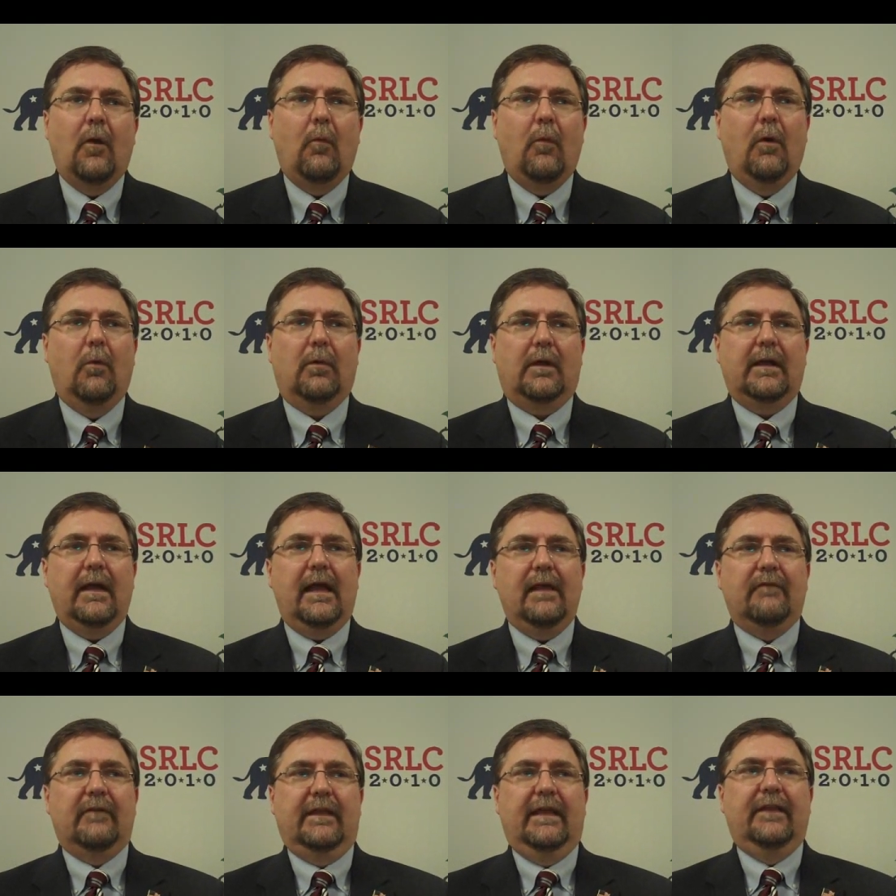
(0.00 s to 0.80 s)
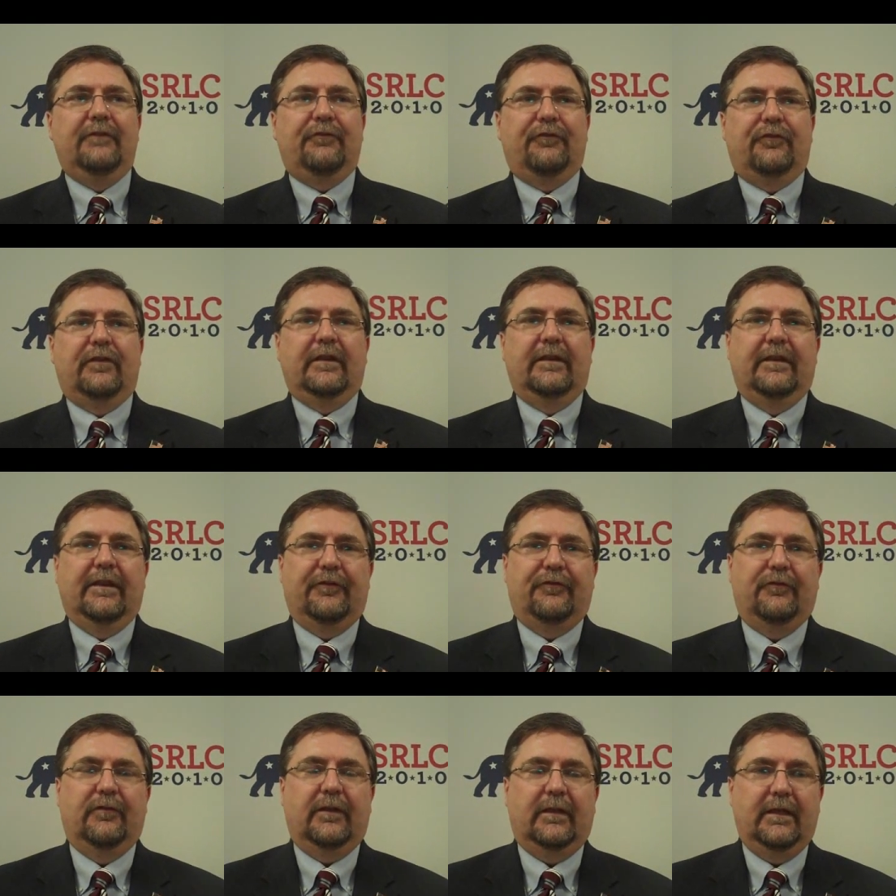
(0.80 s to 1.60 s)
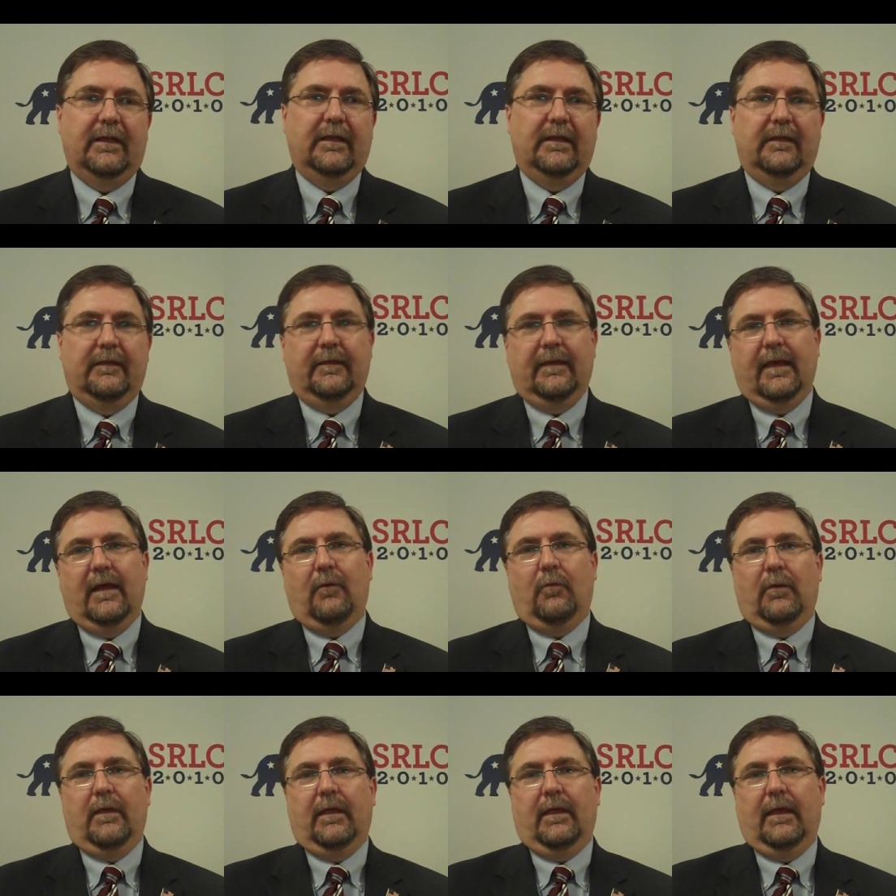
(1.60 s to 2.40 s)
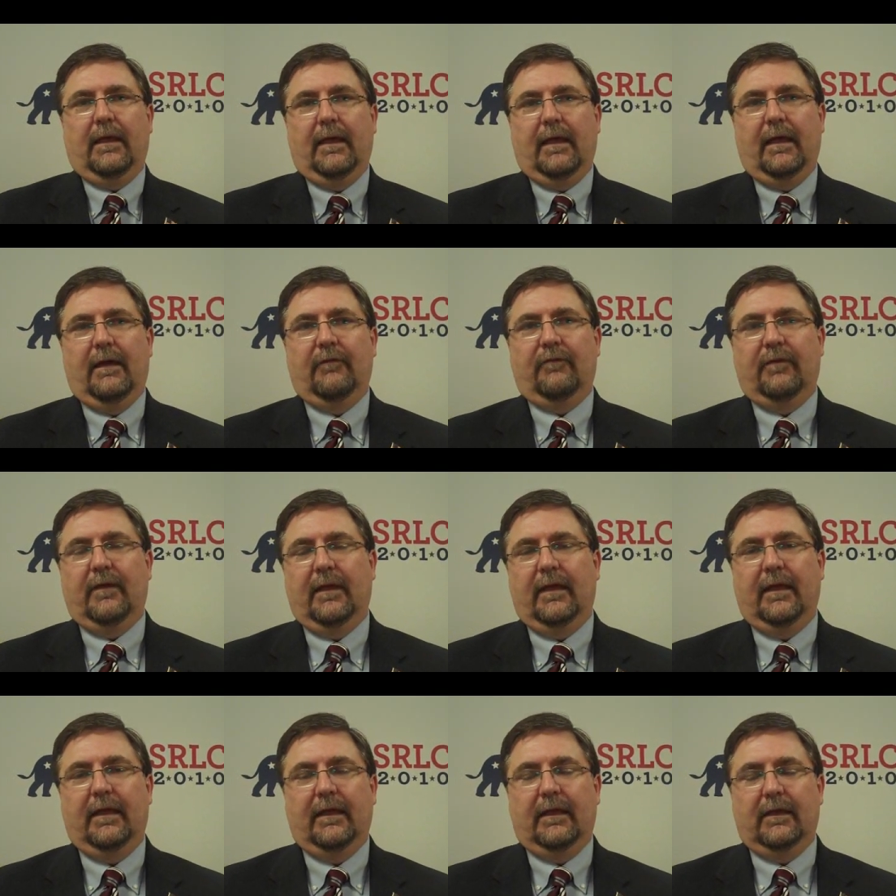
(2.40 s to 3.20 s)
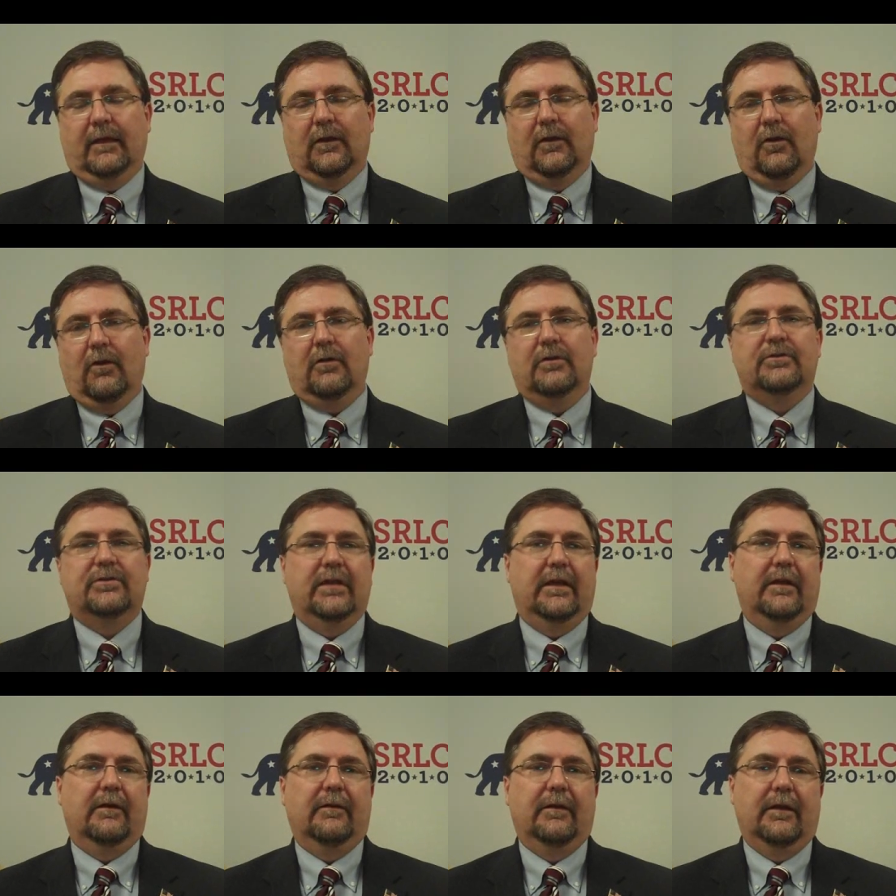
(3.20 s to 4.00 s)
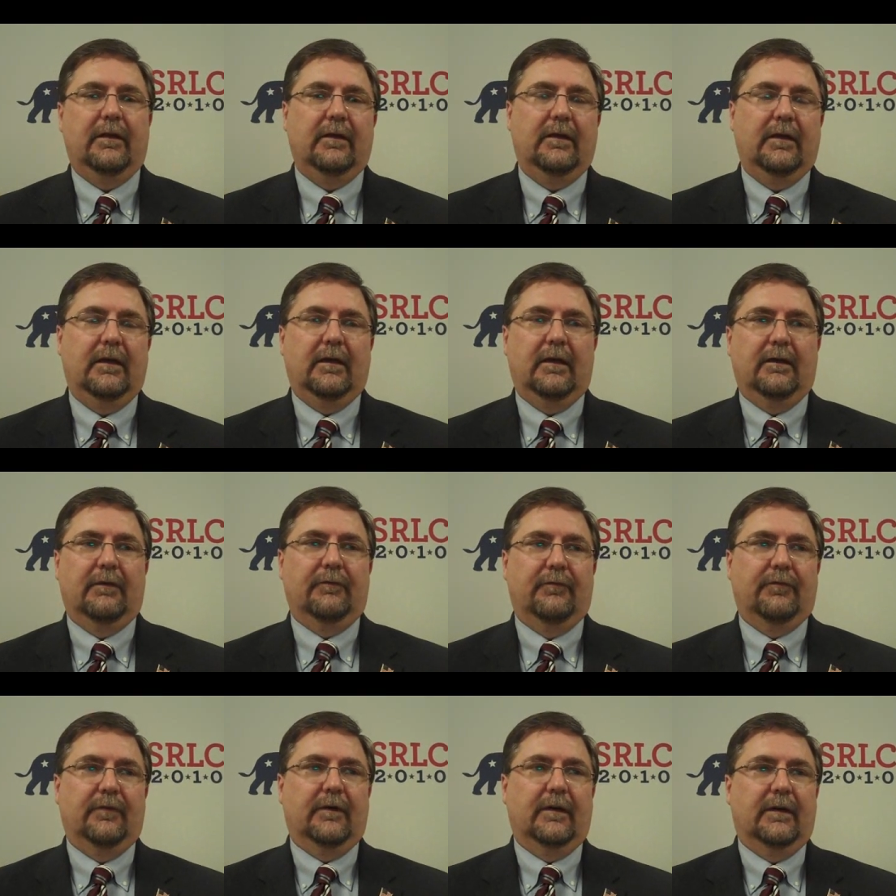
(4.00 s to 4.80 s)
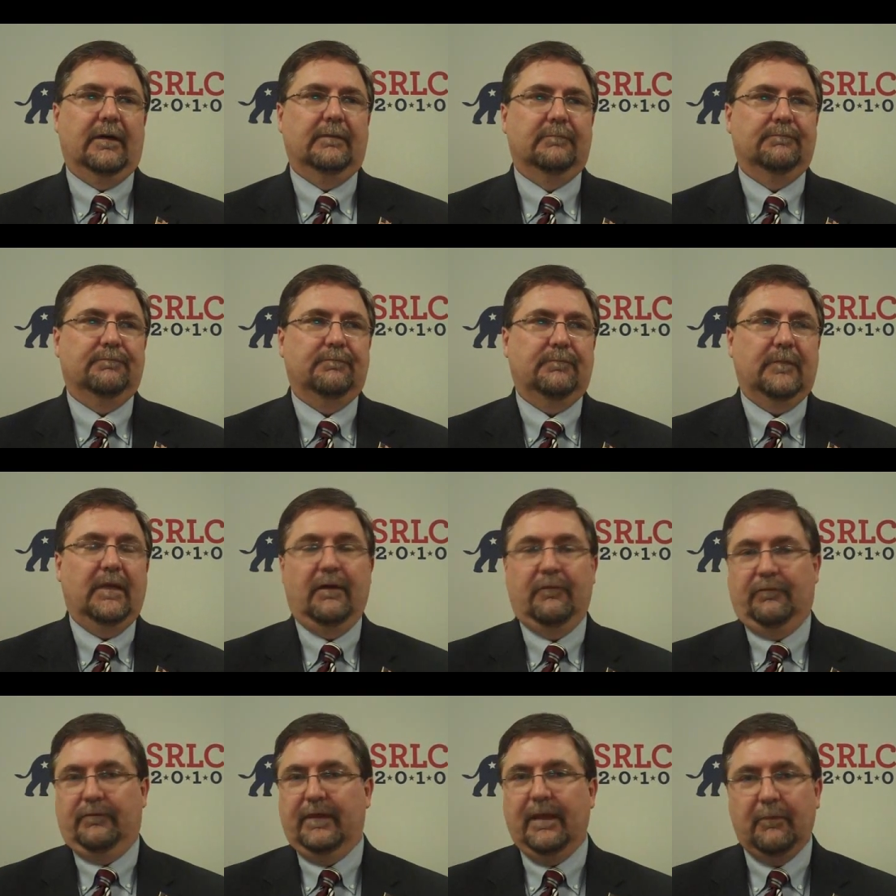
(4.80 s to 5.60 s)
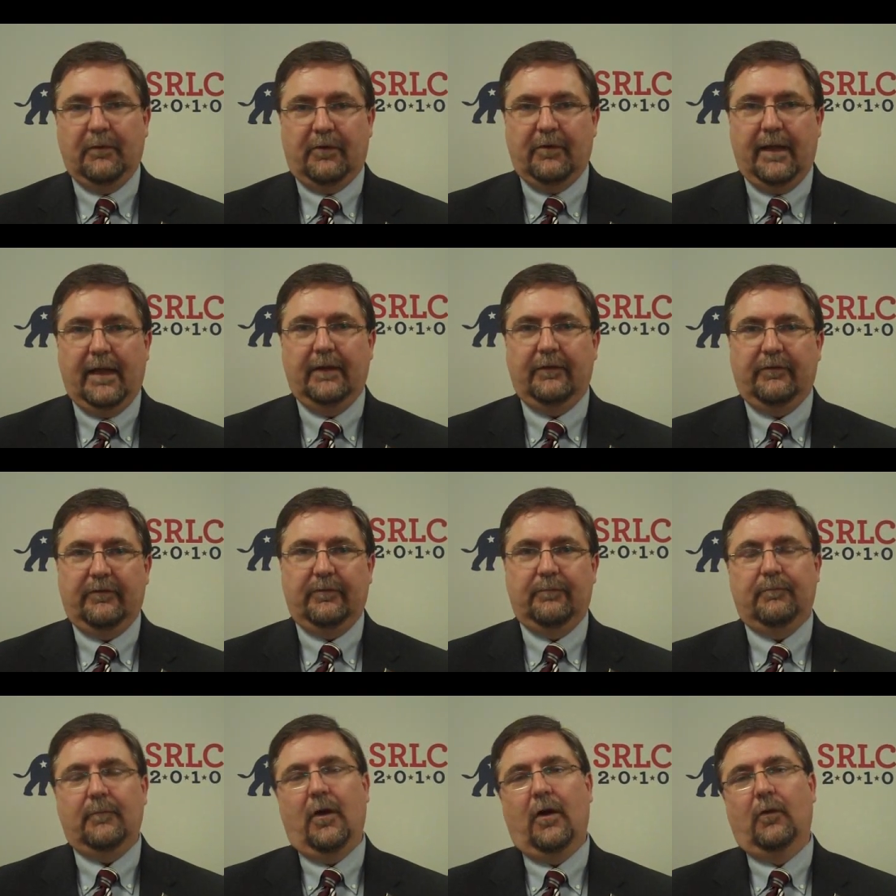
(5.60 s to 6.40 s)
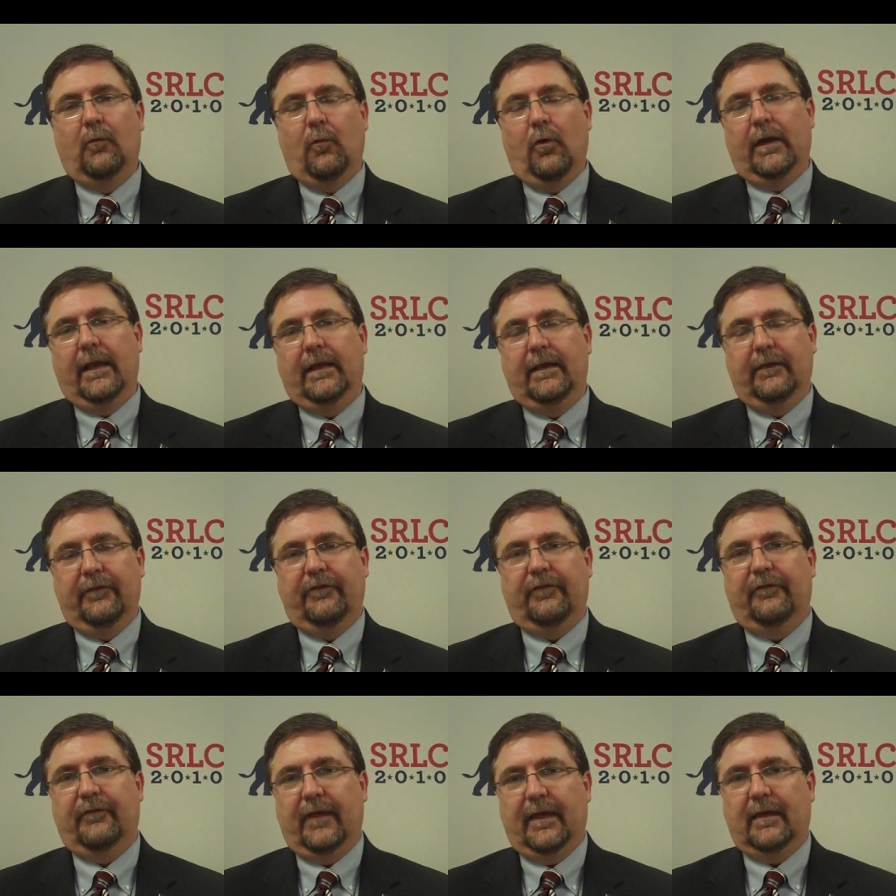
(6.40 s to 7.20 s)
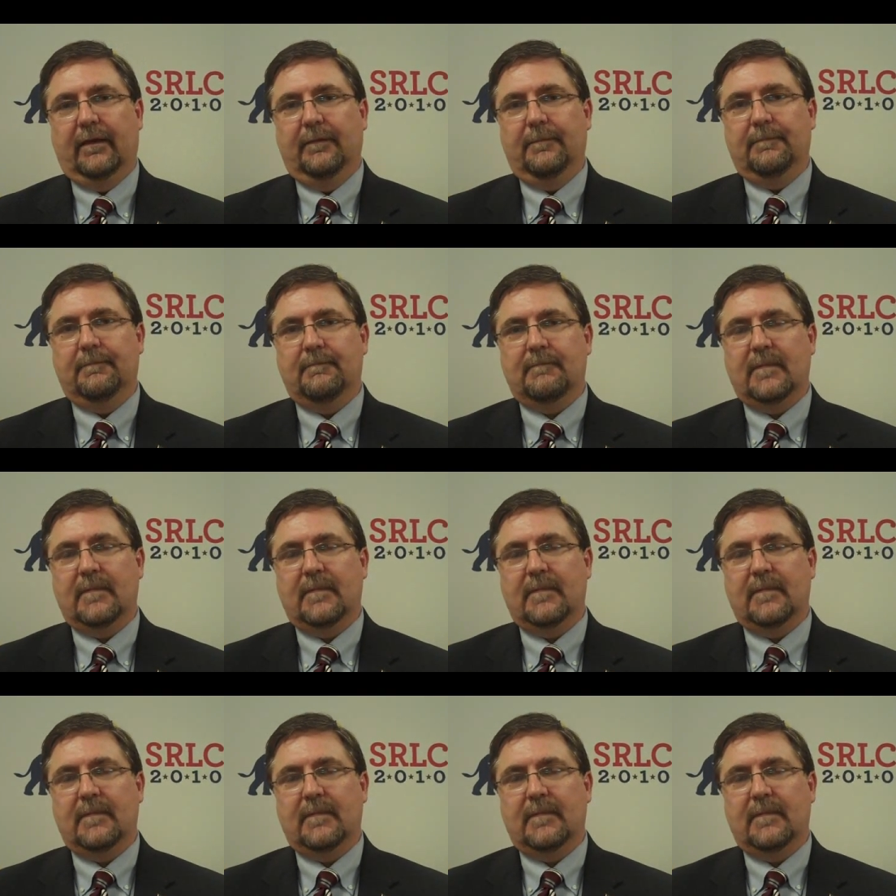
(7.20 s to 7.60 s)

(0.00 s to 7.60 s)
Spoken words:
Well, we're kind of an interesting district in that we have a large area of Democrats on one end in Savannah.